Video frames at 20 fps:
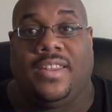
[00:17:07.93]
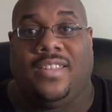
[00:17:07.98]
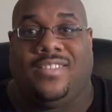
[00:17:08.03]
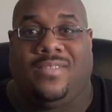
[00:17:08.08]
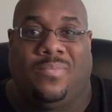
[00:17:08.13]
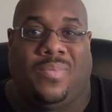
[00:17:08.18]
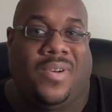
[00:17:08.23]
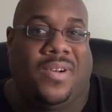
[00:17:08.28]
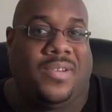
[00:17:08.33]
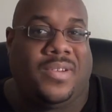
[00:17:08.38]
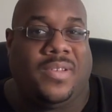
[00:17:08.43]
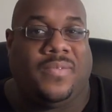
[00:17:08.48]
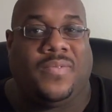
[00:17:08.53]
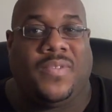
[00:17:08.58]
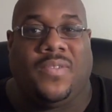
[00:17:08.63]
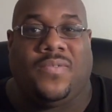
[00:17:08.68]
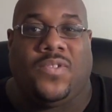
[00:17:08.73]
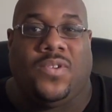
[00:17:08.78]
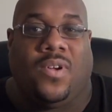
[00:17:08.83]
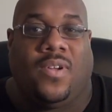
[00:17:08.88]
And it's a part of,
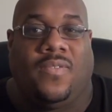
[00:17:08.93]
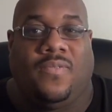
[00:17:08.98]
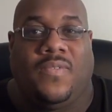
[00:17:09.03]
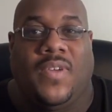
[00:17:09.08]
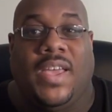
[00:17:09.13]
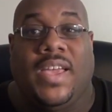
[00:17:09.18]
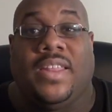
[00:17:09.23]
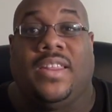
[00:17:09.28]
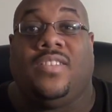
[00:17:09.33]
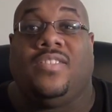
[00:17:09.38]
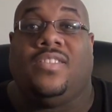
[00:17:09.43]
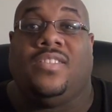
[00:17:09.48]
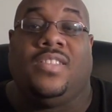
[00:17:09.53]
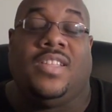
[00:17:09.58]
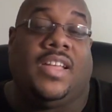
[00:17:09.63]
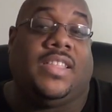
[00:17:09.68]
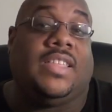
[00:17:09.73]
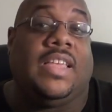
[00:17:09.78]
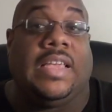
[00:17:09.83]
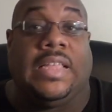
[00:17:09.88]
if you're a fan, it's
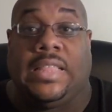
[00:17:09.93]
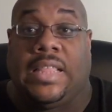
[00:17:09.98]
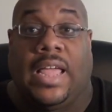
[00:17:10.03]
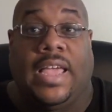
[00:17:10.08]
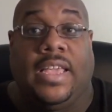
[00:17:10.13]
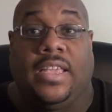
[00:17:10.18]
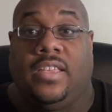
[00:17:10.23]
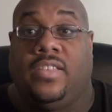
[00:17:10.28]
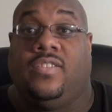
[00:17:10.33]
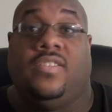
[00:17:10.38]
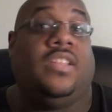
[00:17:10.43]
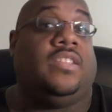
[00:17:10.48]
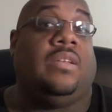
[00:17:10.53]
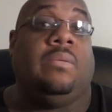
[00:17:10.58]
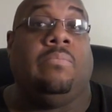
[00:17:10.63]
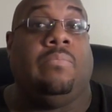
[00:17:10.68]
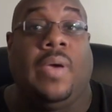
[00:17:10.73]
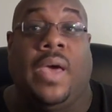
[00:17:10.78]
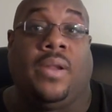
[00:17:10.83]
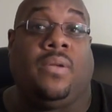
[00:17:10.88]
nothing like, it's
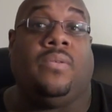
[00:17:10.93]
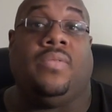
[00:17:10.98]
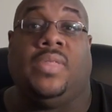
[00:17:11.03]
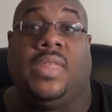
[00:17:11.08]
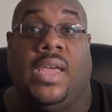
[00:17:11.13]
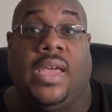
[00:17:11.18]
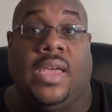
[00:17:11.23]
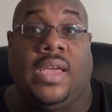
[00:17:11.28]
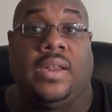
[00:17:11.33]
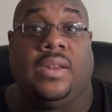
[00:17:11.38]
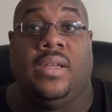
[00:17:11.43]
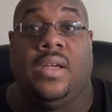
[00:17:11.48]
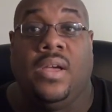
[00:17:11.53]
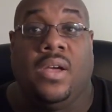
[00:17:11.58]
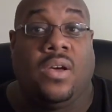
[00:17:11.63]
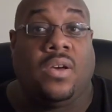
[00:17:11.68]
nothing better than